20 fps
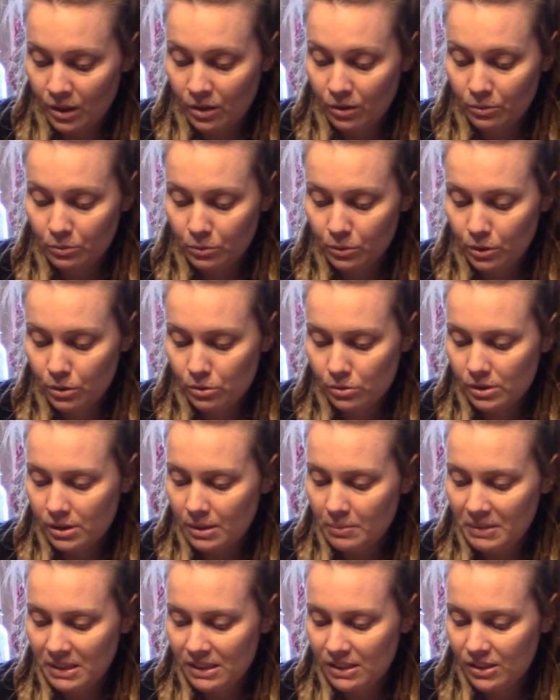Woo!
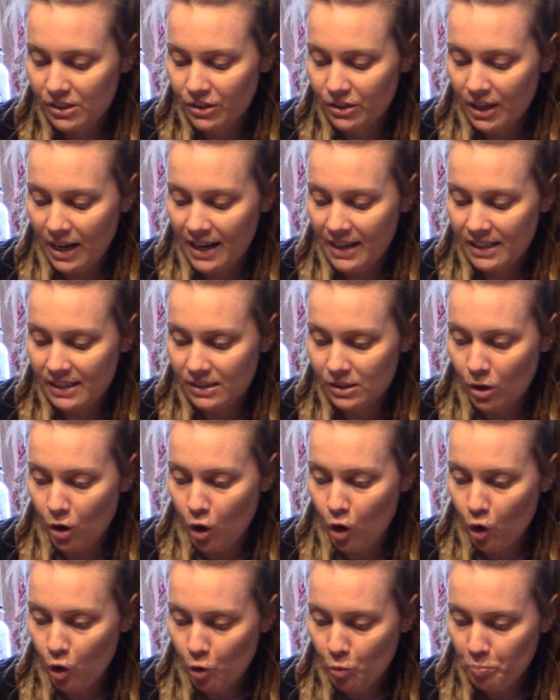Somebody's third eye is
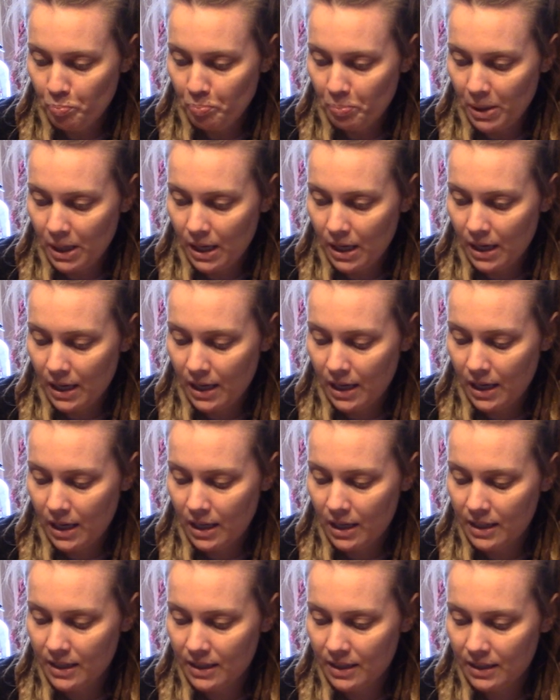open,
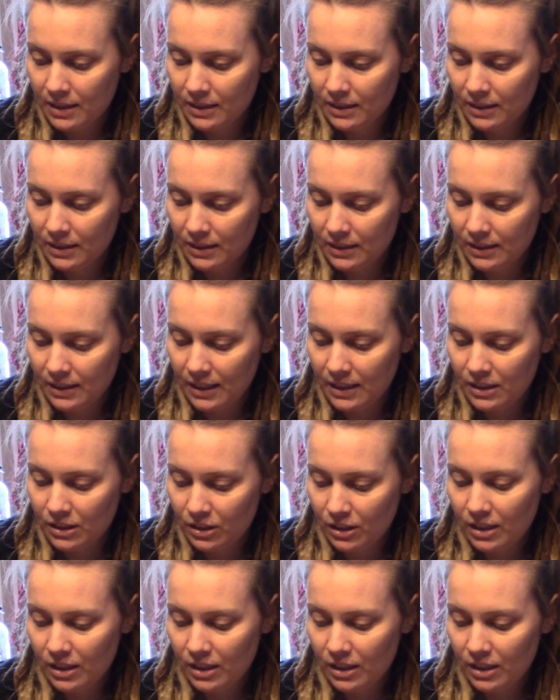and,